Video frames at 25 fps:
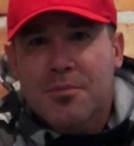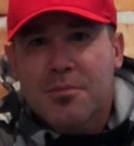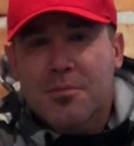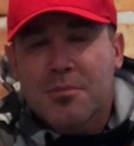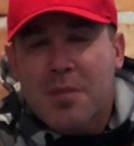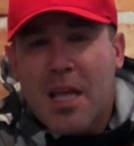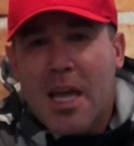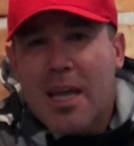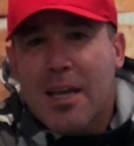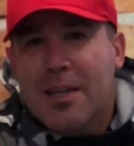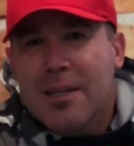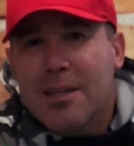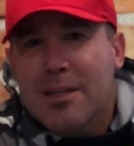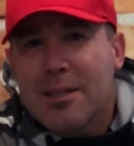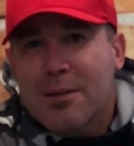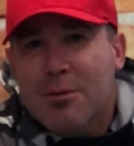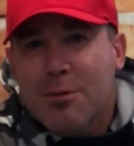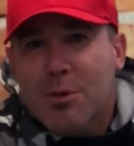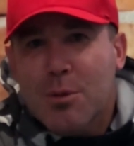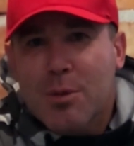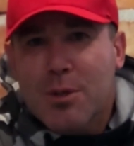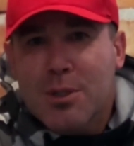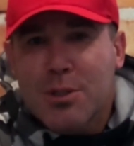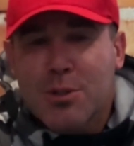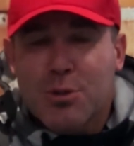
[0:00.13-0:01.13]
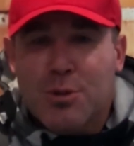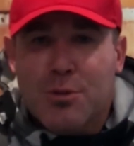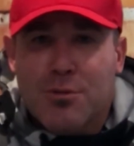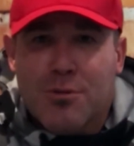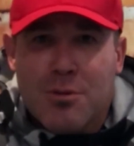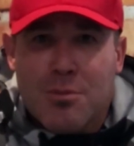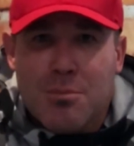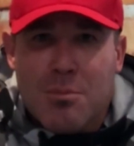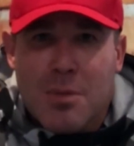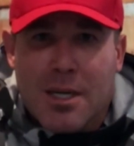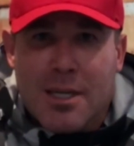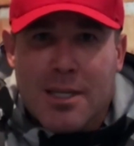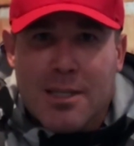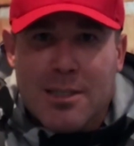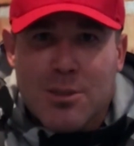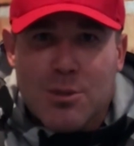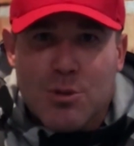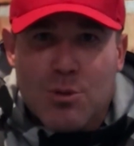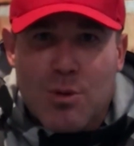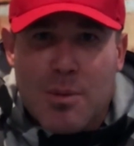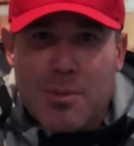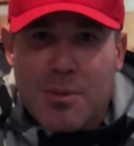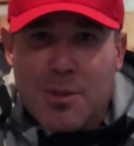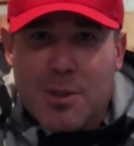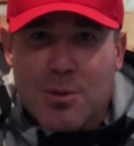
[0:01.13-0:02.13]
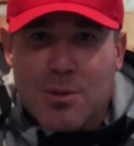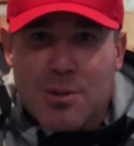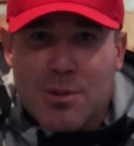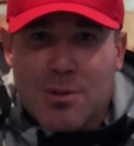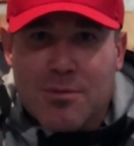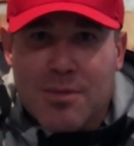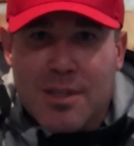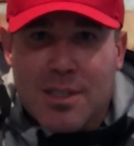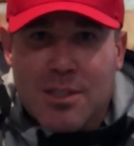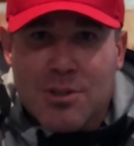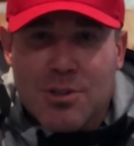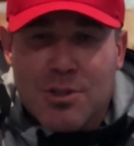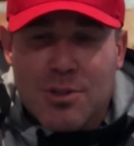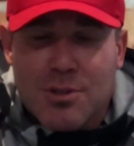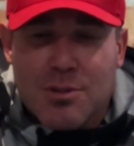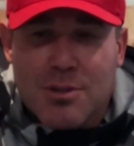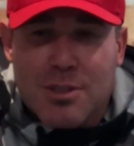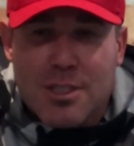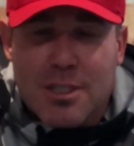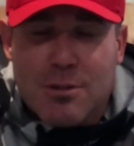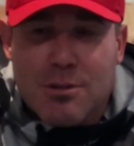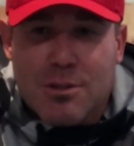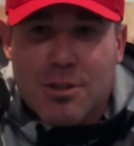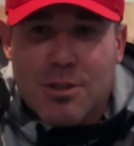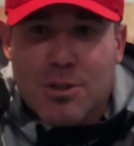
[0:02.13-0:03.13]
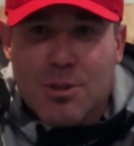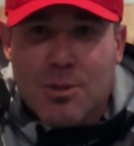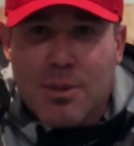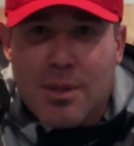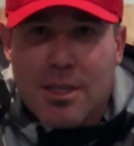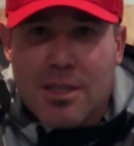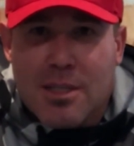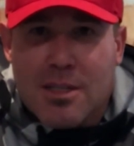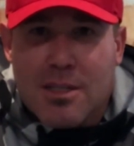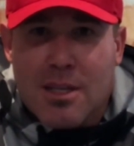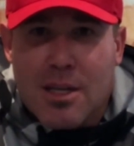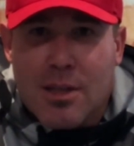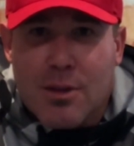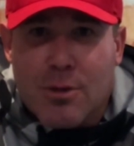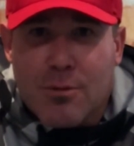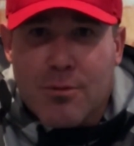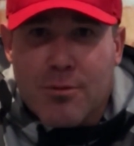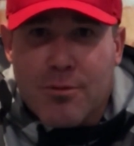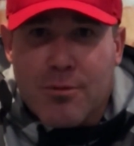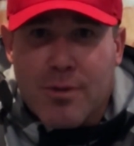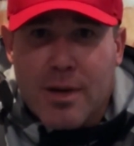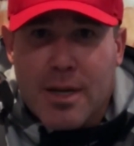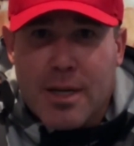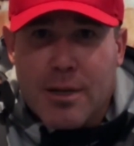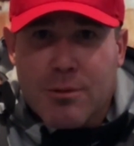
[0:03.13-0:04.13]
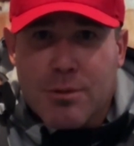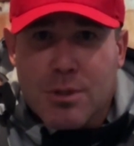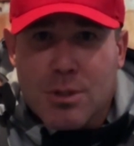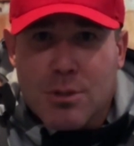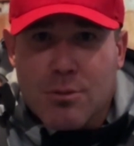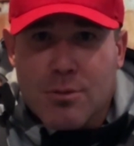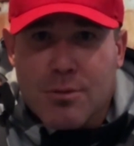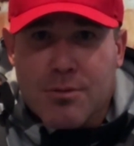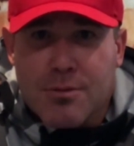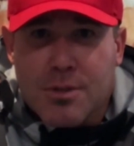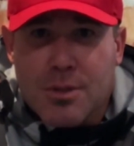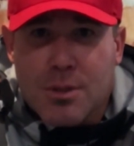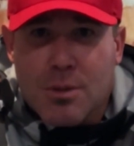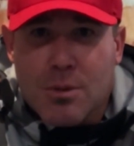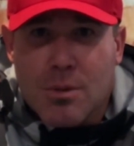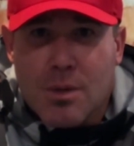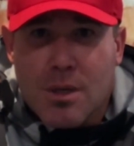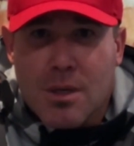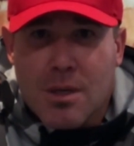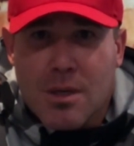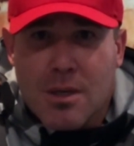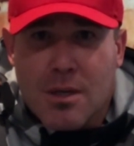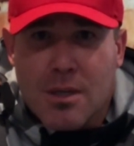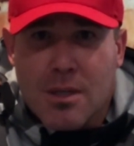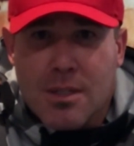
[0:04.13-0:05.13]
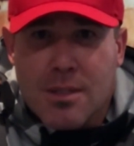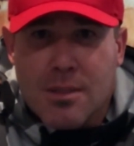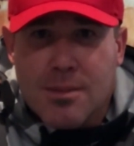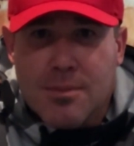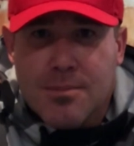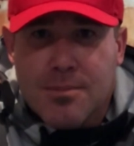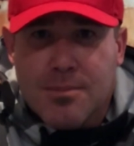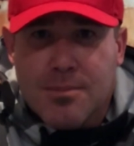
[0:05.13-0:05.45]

Hey everyone, Drew from Monkeys Tropicals Adventures here to do another fragrance review on...